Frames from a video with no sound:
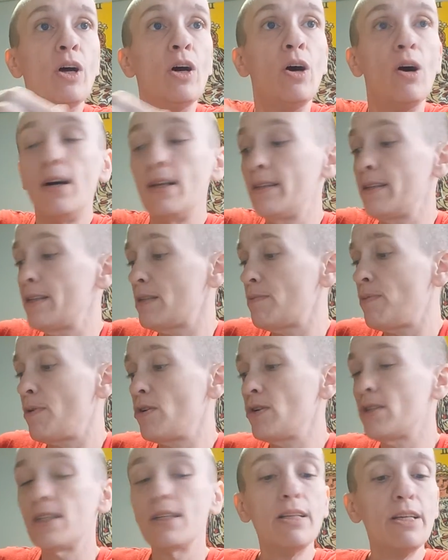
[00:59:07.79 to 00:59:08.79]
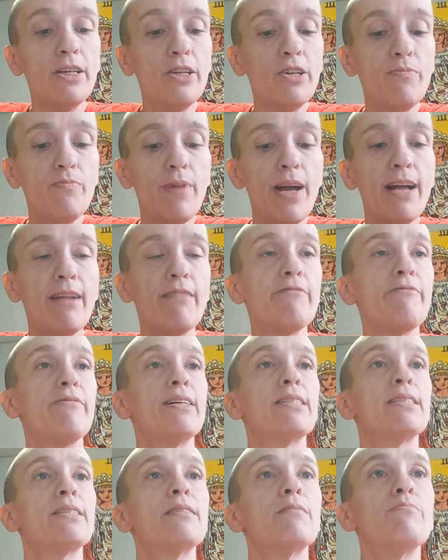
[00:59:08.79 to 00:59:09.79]
on this person that you
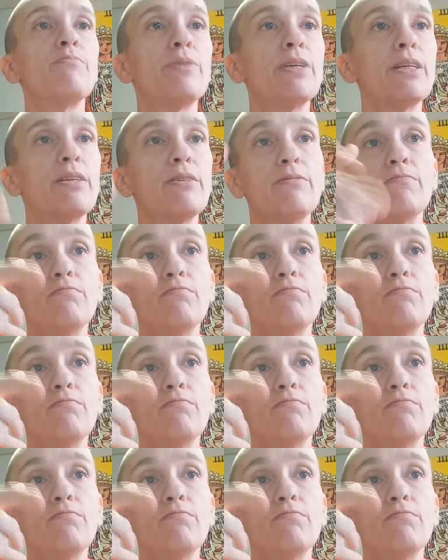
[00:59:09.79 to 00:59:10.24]
manifested, but